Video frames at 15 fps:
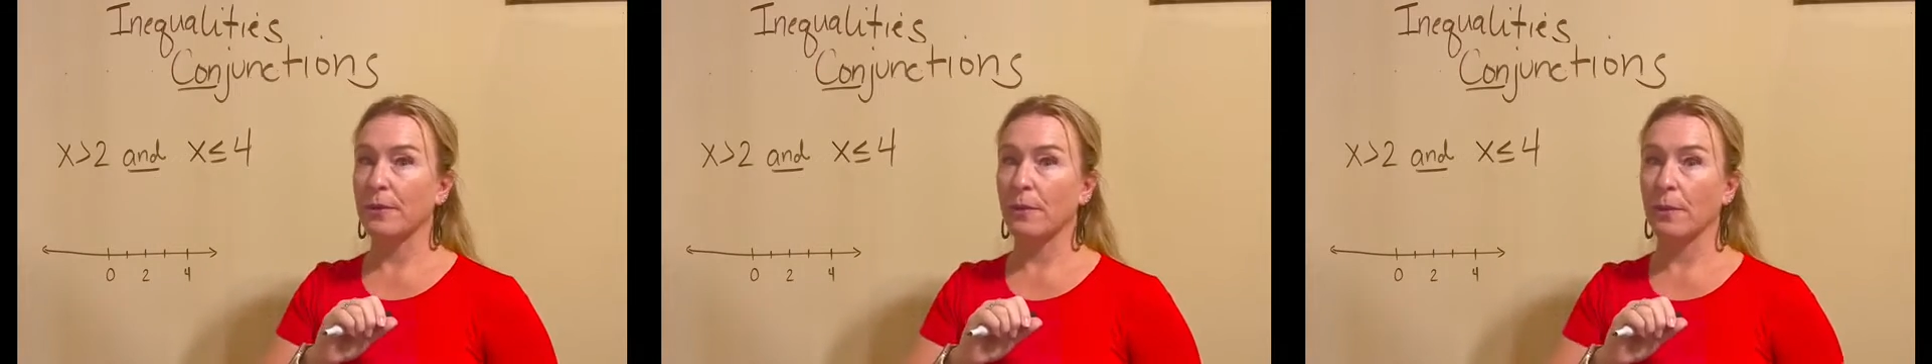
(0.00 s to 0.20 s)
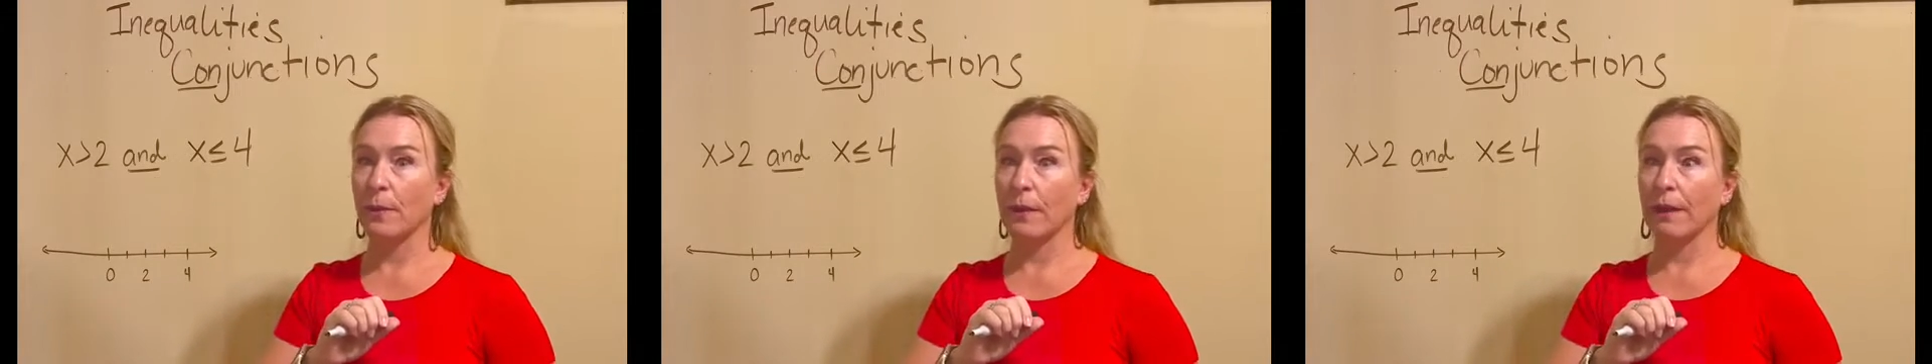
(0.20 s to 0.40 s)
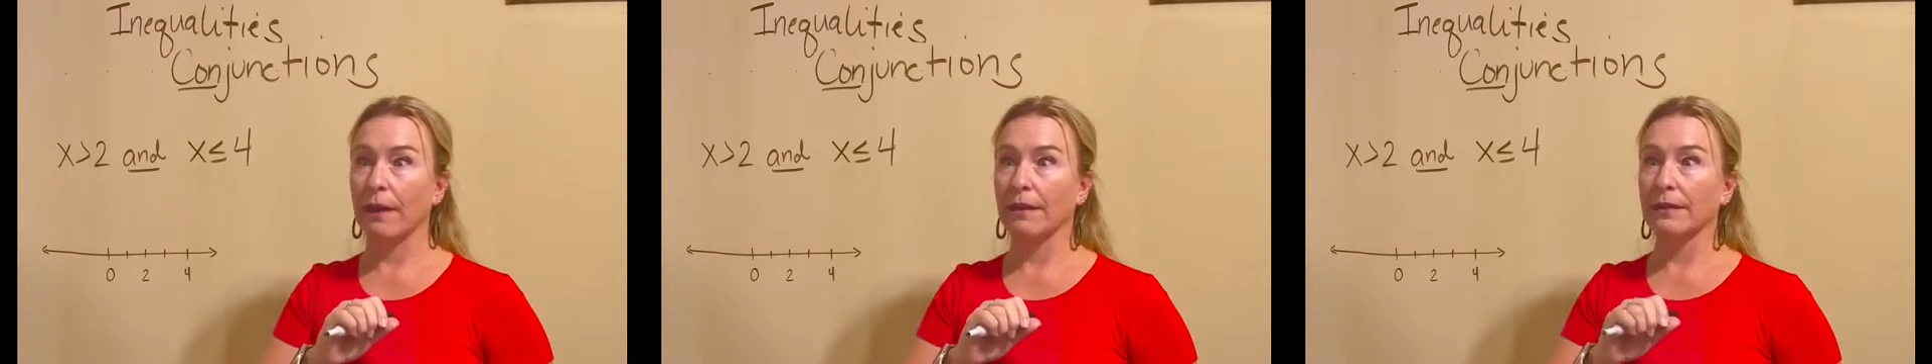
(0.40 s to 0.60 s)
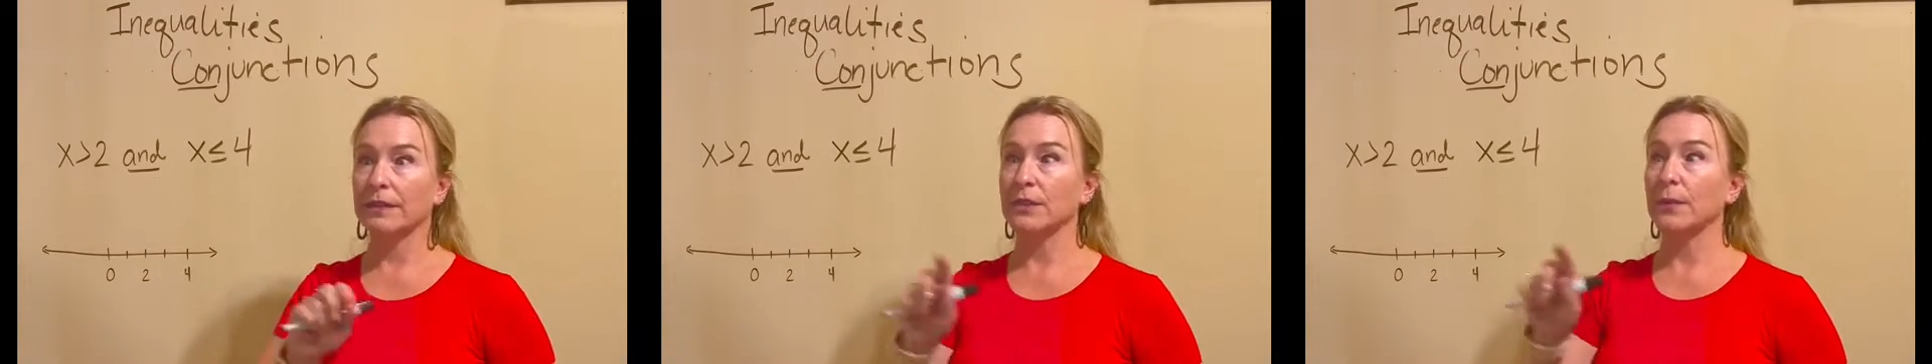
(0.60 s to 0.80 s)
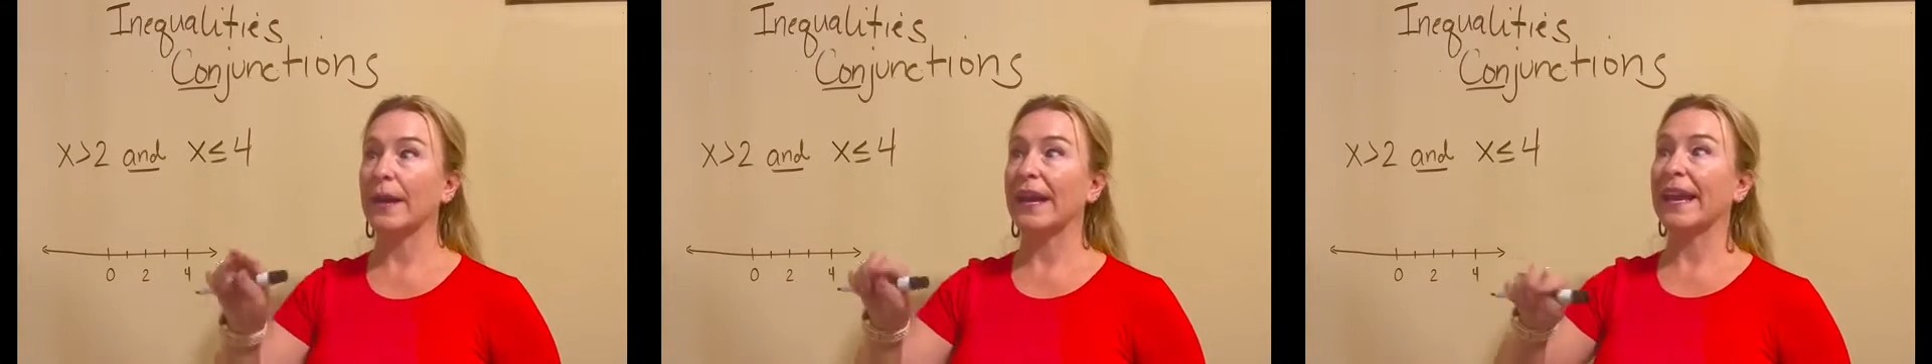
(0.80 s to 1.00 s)
or.
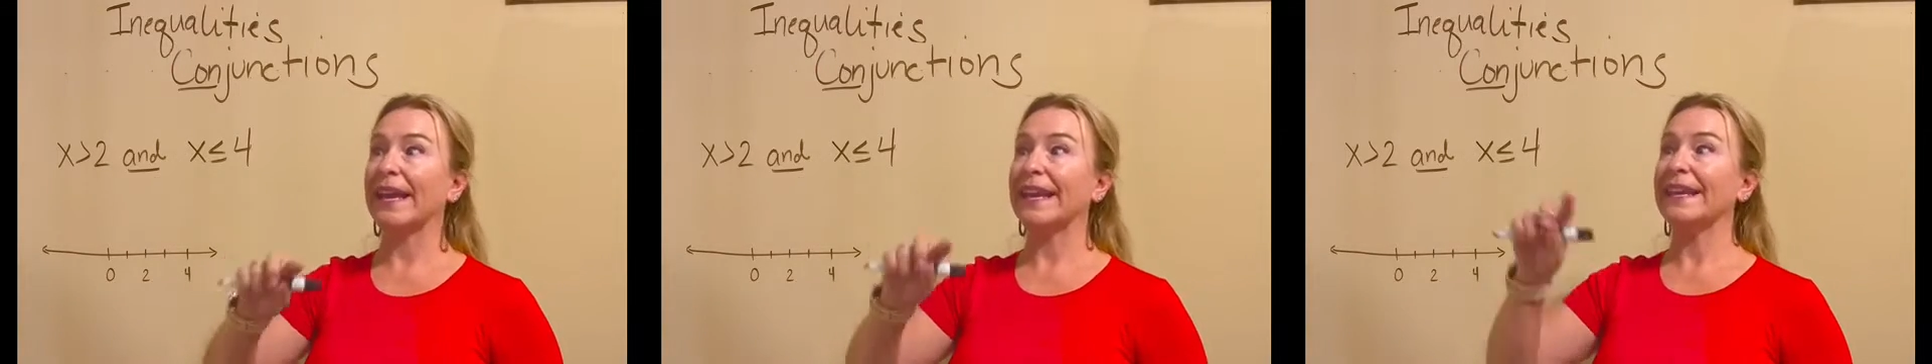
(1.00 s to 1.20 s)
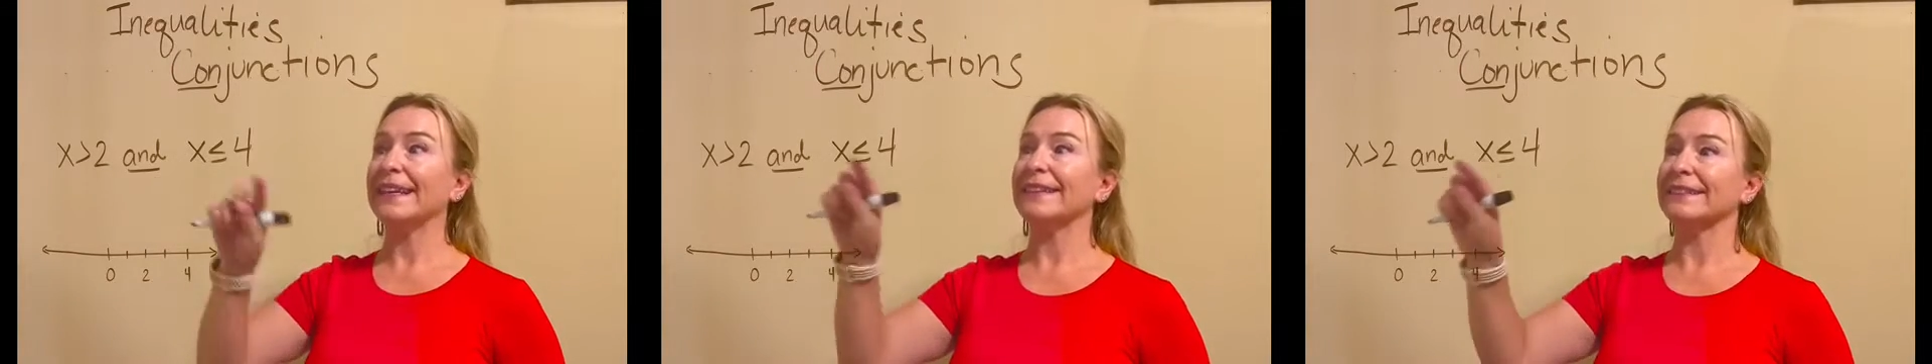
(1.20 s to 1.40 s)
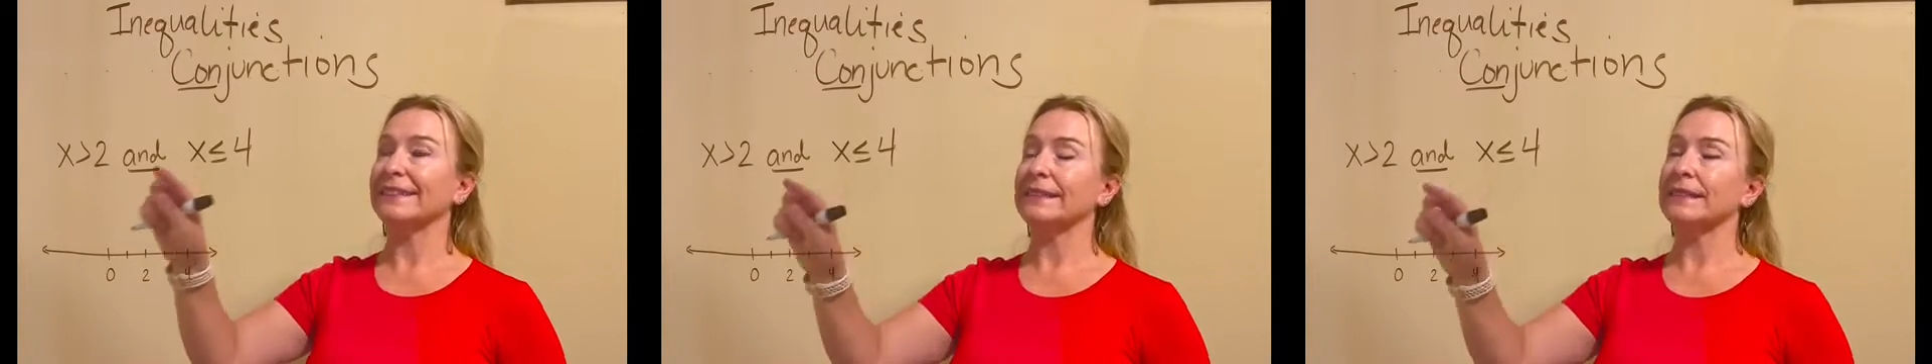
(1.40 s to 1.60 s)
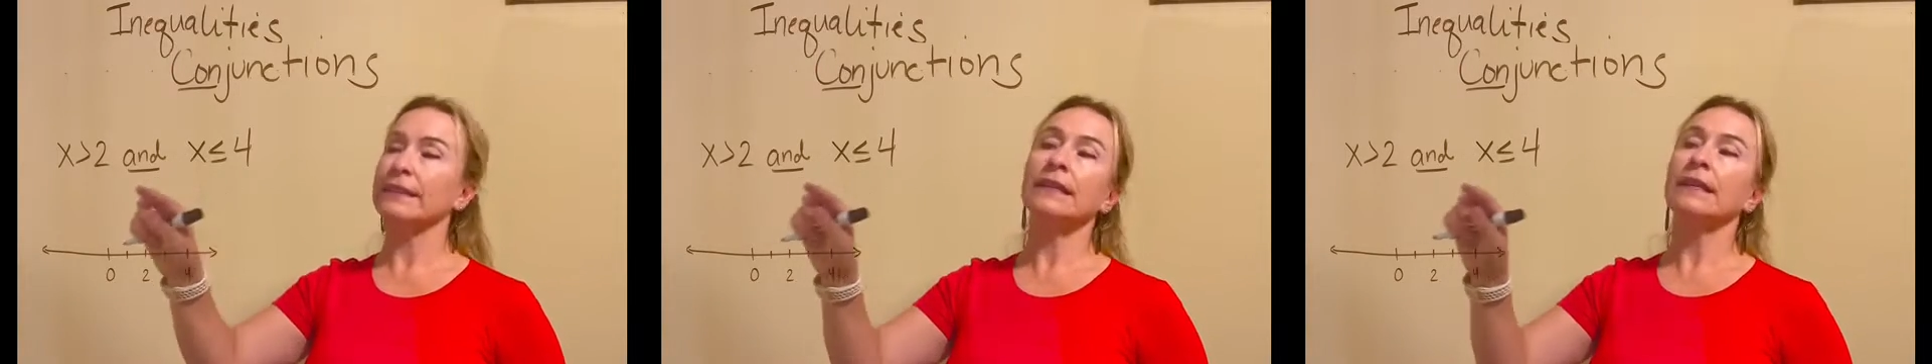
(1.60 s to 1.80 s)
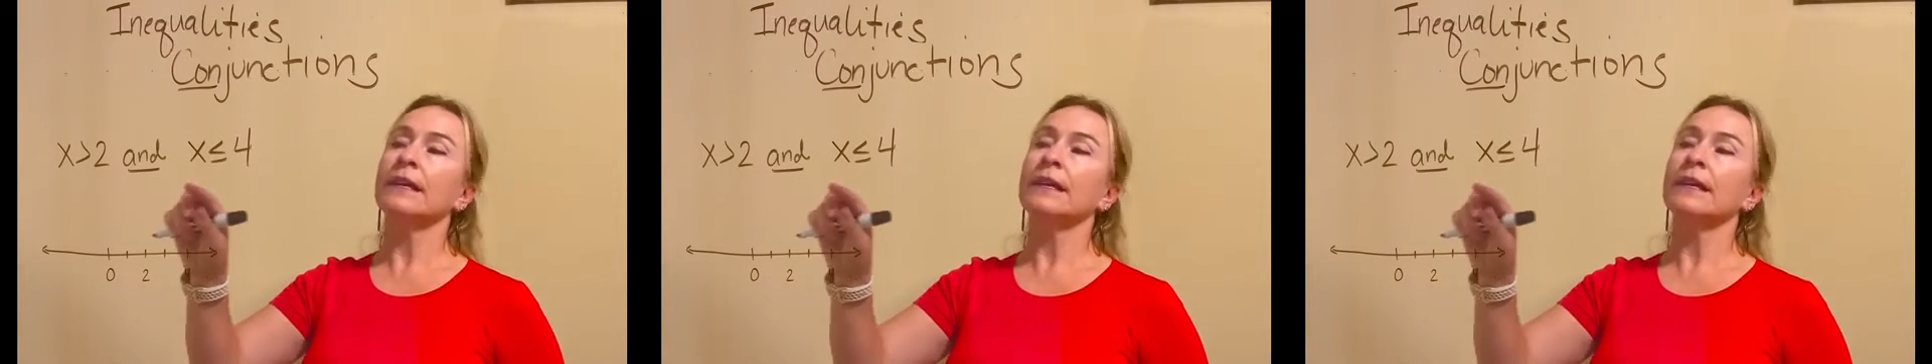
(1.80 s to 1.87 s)
So and